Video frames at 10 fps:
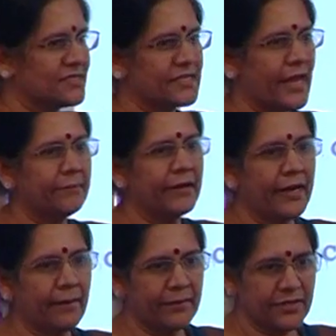the same
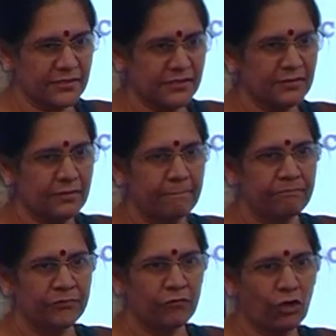database
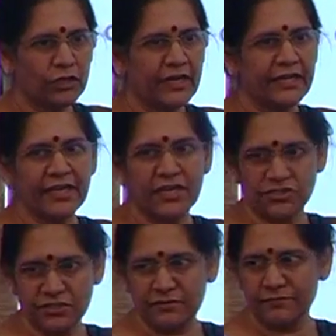for
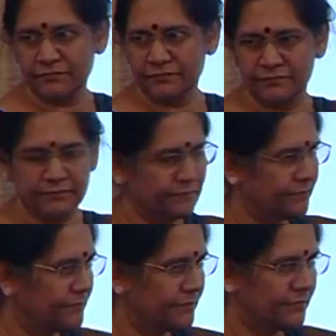authentication,
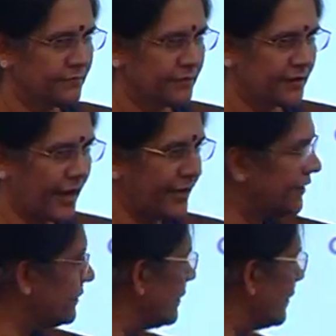right?